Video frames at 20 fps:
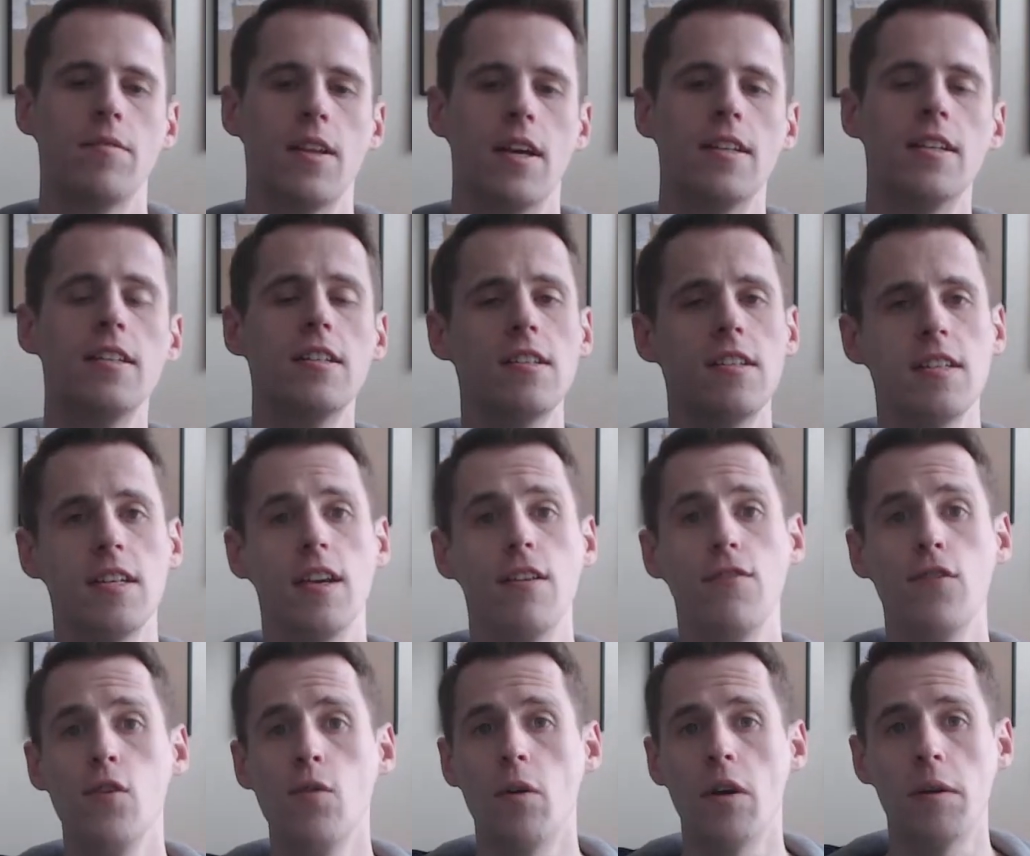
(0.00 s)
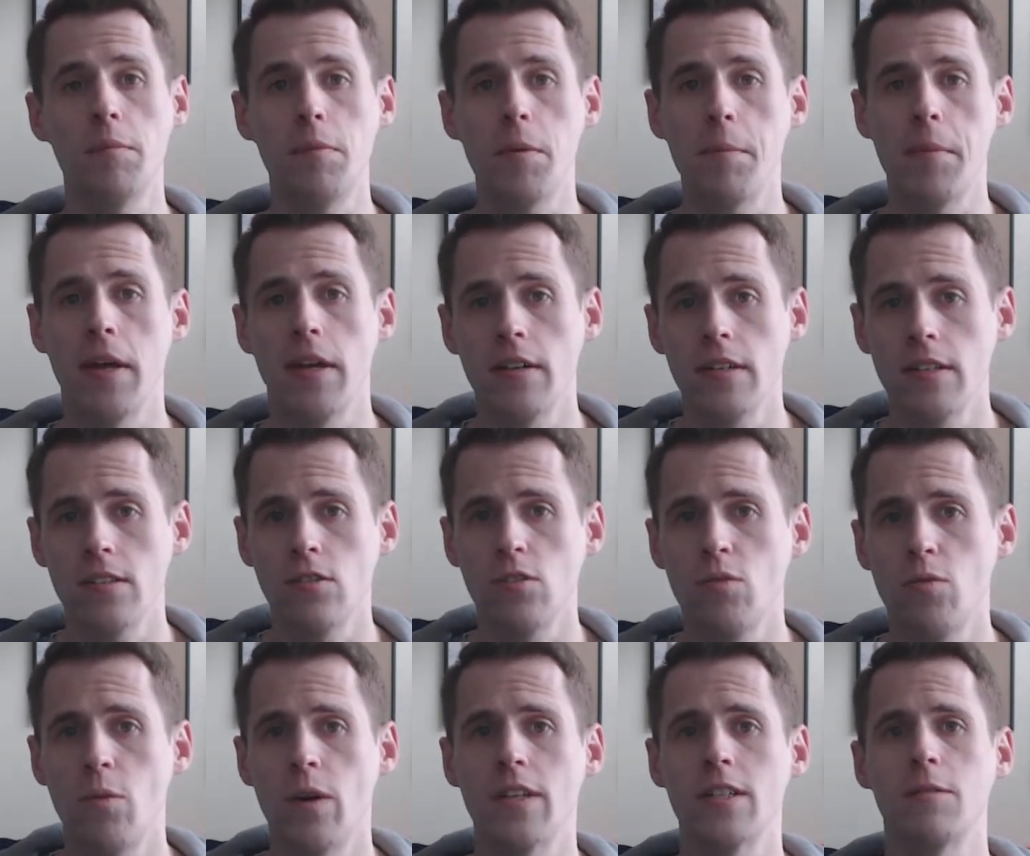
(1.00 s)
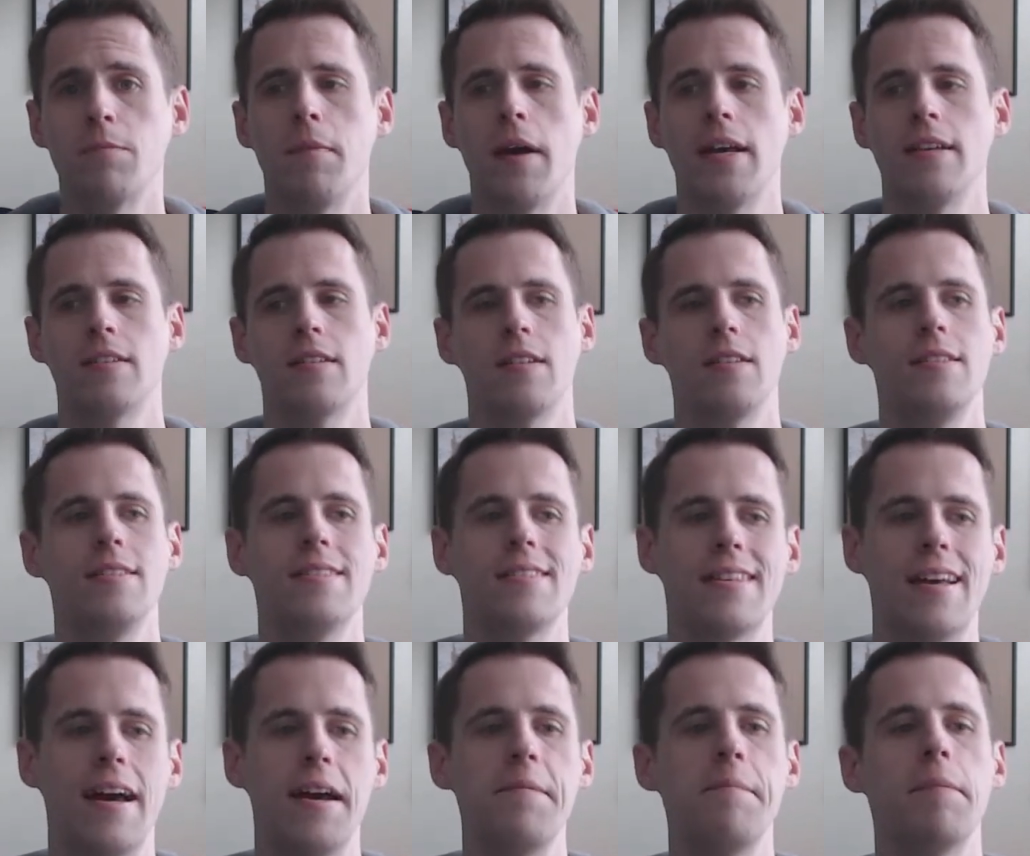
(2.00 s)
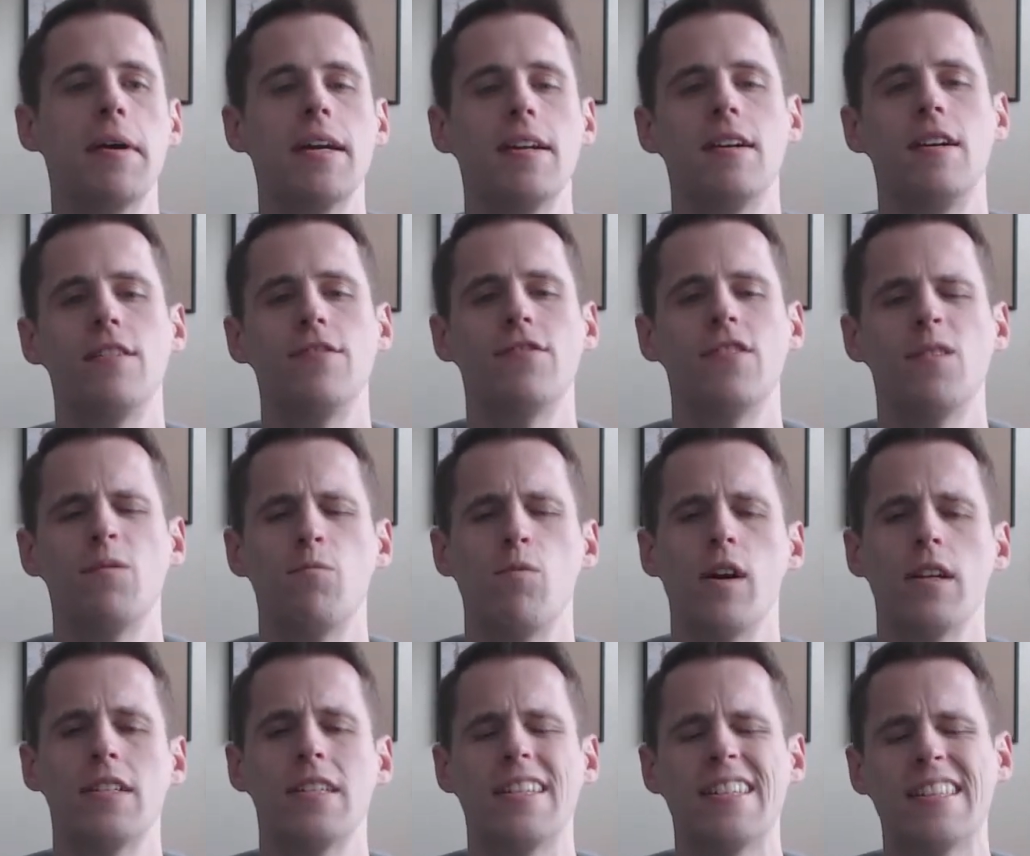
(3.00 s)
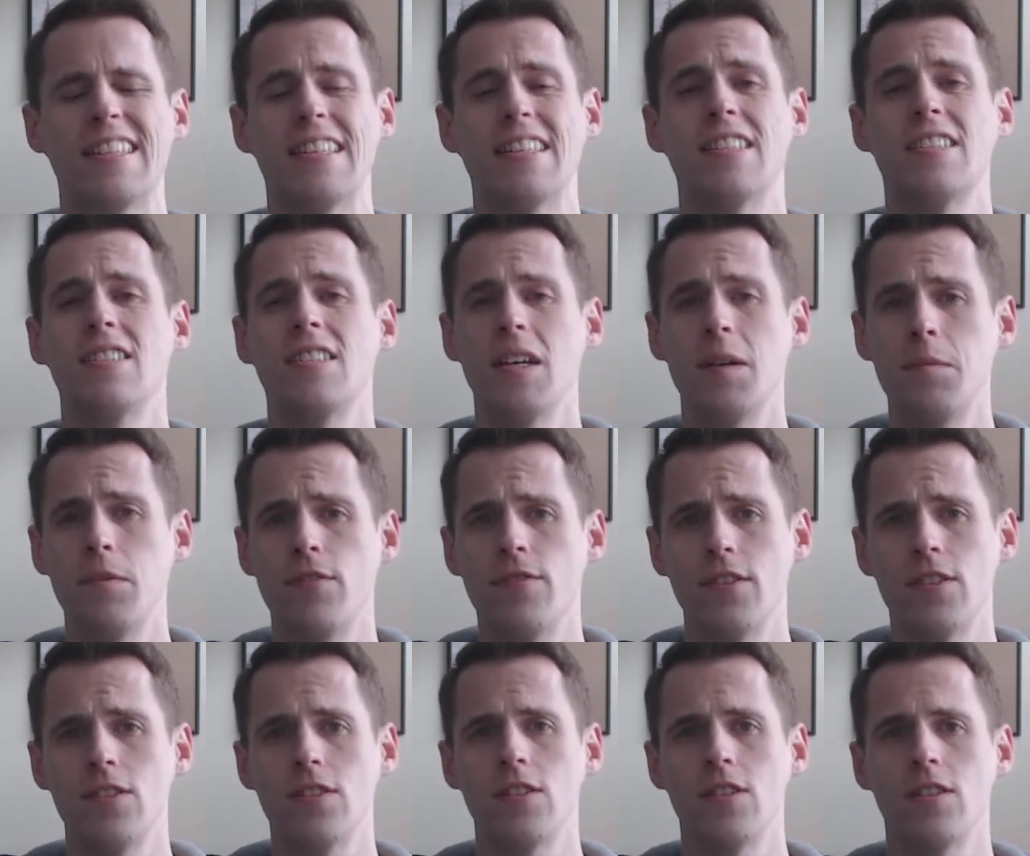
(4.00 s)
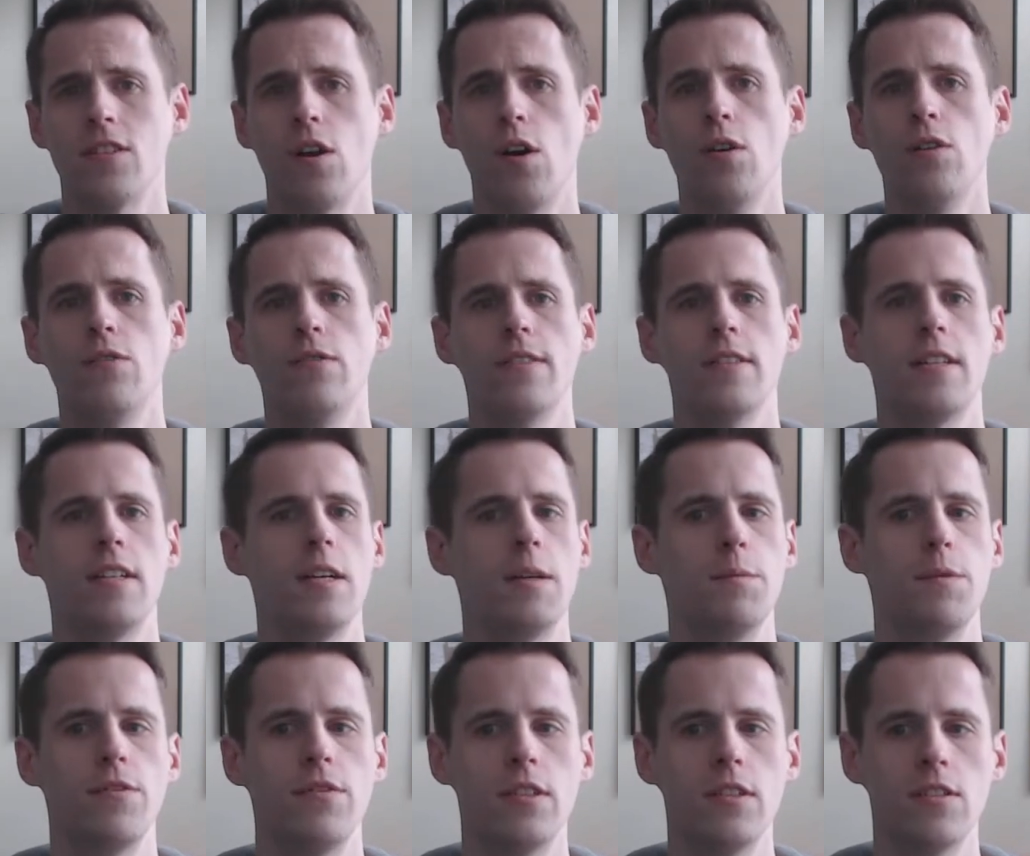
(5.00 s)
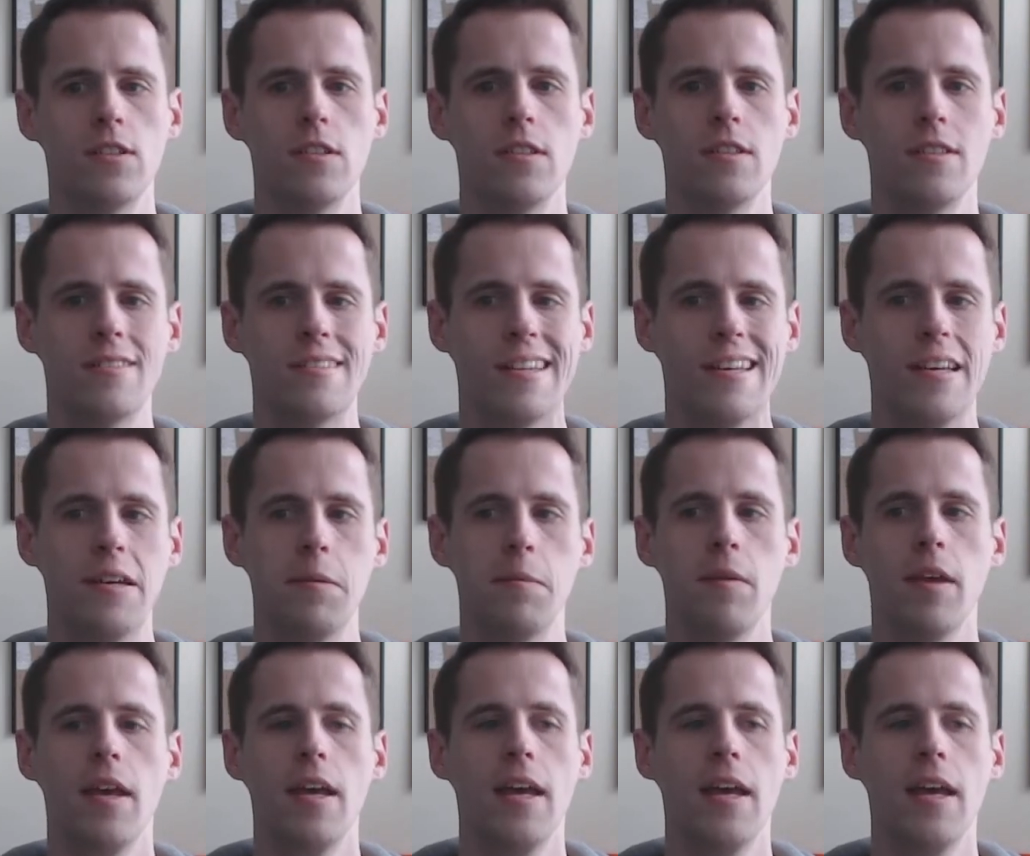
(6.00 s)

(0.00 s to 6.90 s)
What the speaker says: Additionally, if you are preparing to watch Basilisk, I might offer watching the subbed version over the dubbed version this time.